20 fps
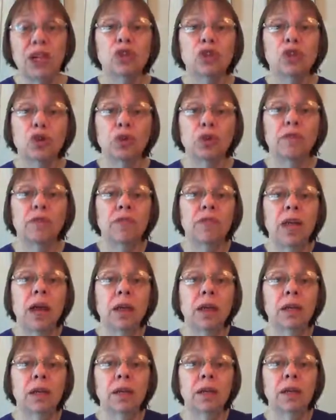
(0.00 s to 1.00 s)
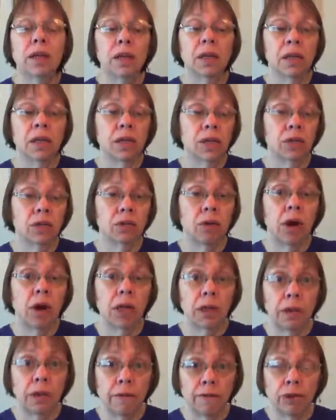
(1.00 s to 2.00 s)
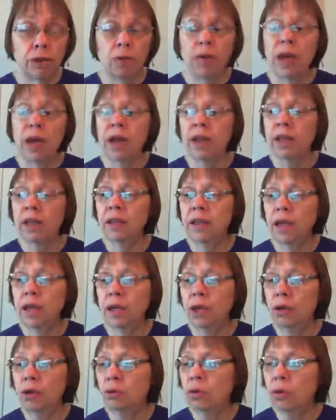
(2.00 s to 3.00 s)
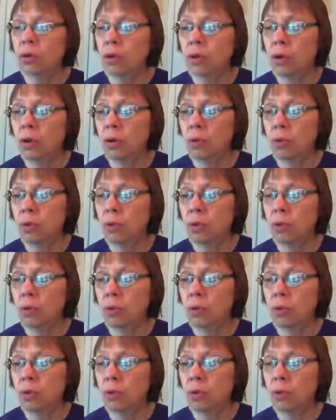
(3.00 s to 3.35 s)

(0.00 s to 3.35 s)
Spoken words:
sure of that. So I love you and I thank you so